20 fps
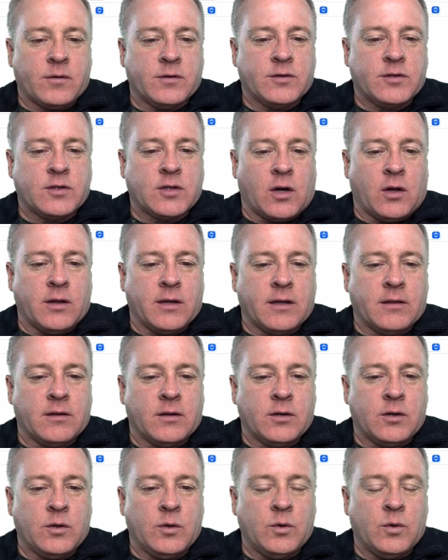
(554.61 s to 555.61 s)
installing
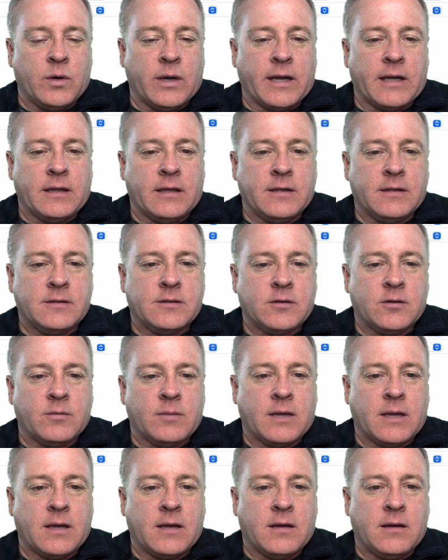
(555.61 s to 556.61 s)
the new alias
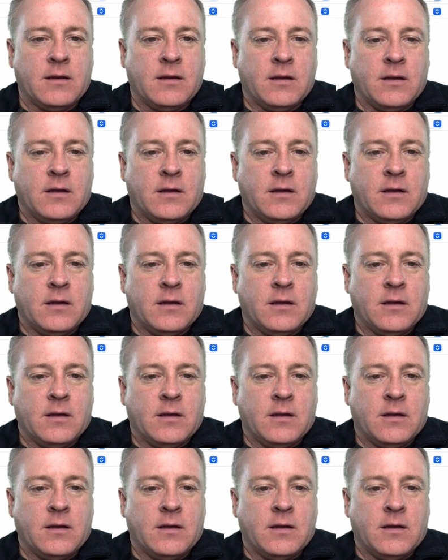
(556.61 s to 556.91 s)
domain.